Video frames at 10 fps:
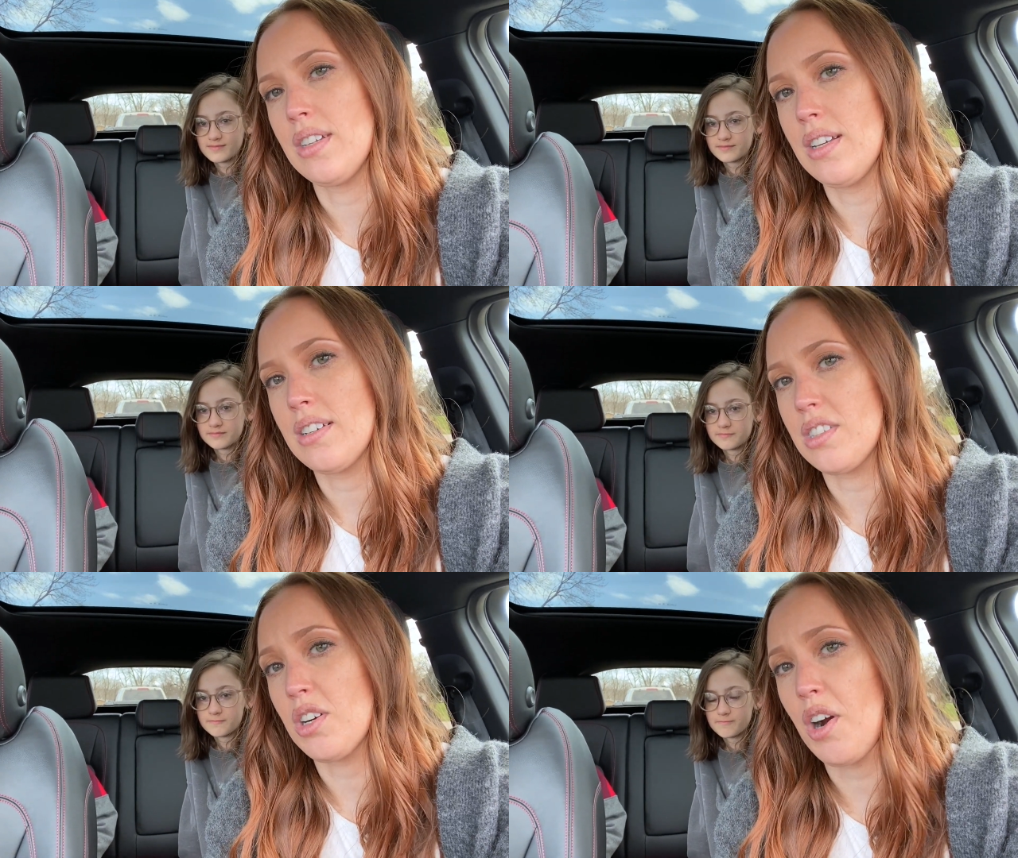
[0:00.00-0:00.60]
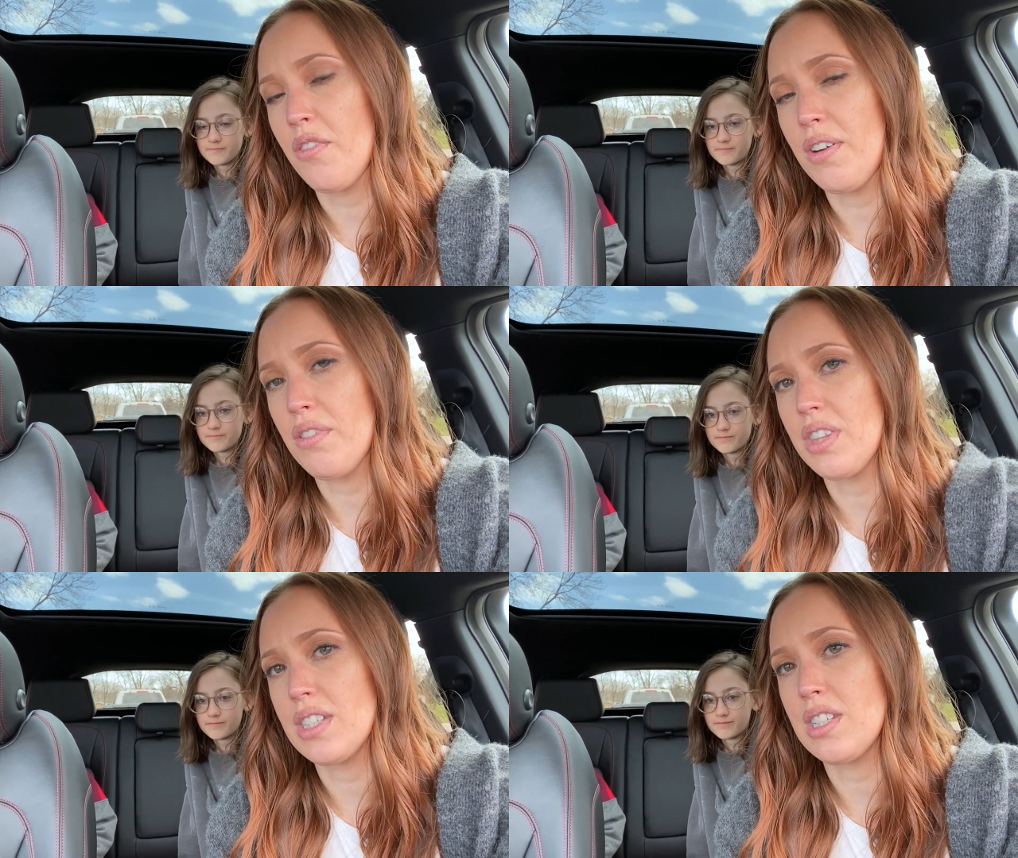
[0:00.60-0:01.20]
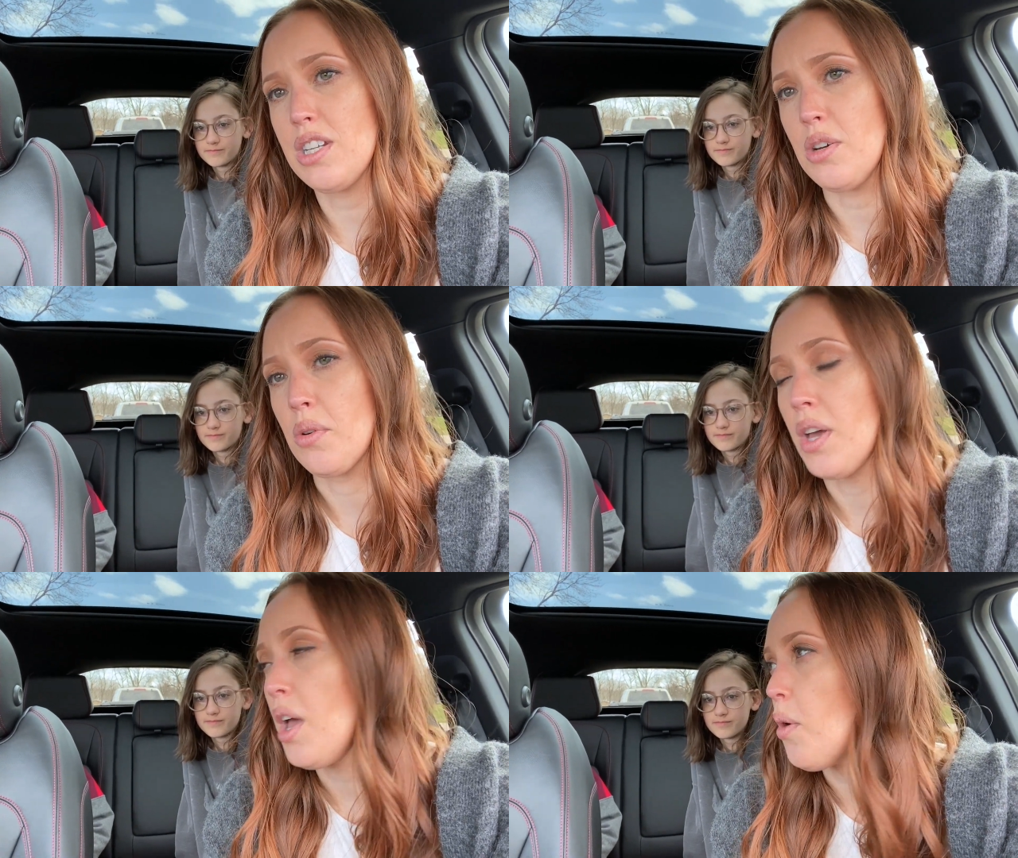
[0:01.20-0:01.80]
Speaker 1: because they're our favorite things to do.
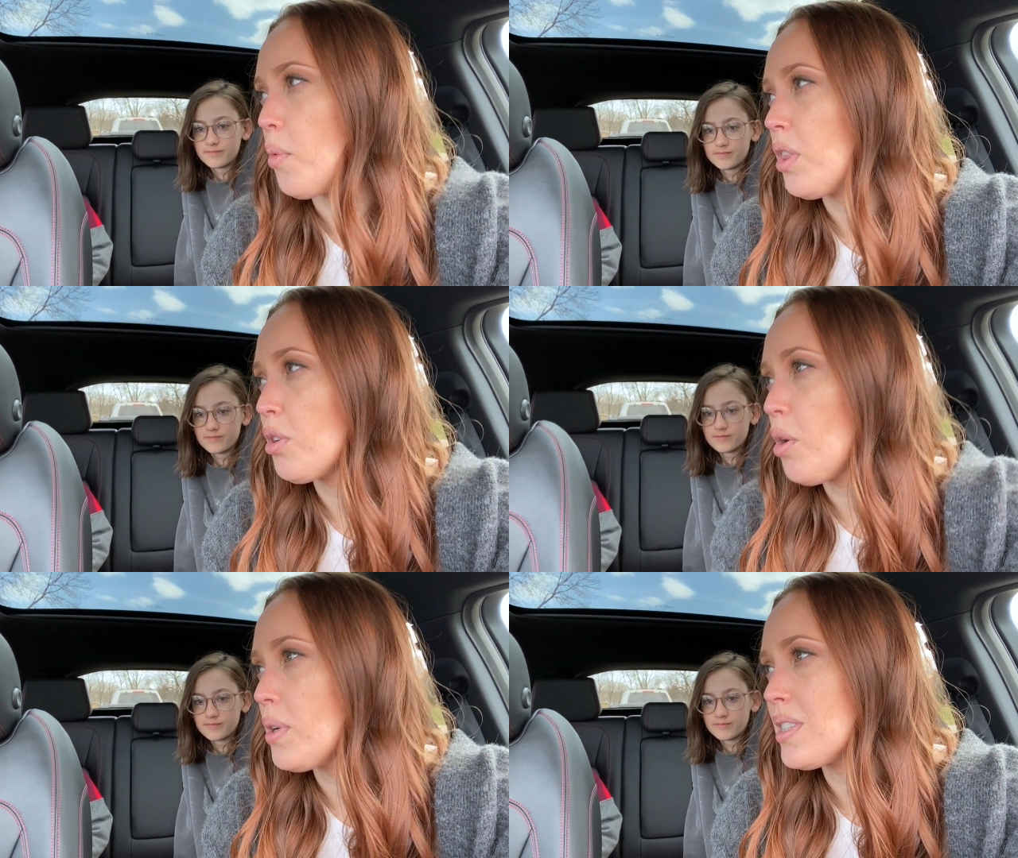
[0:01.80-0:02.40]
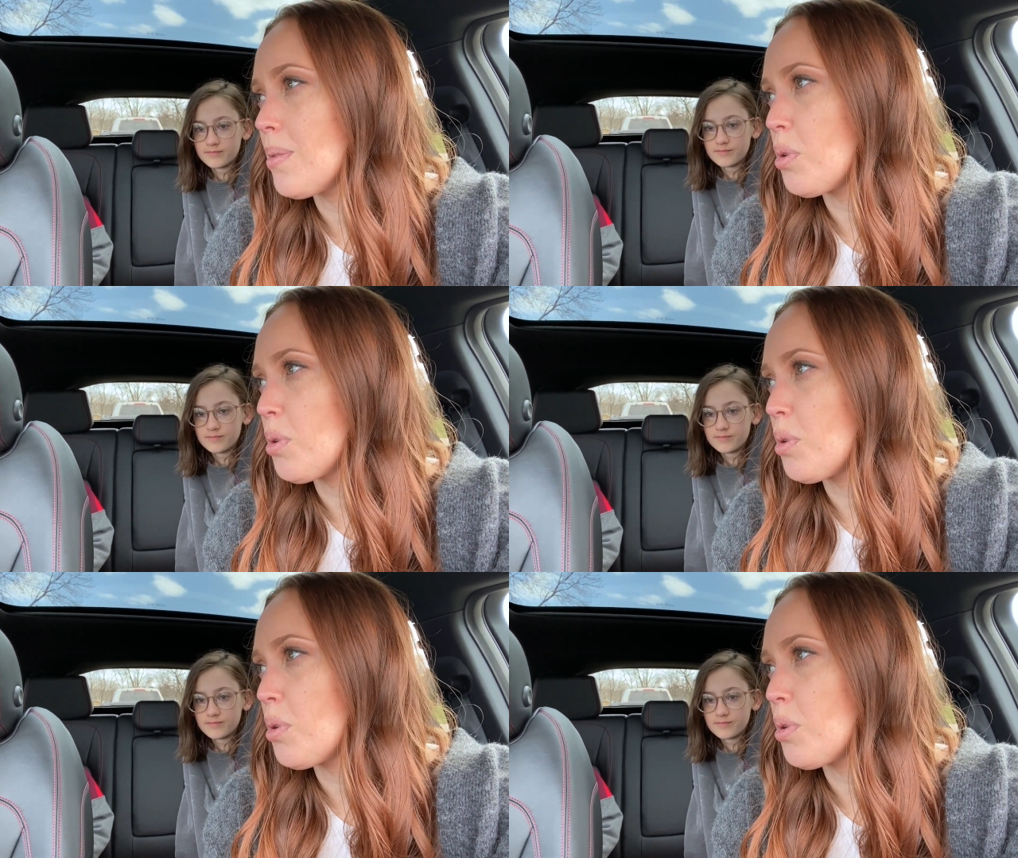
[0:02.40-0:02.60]
We throw in some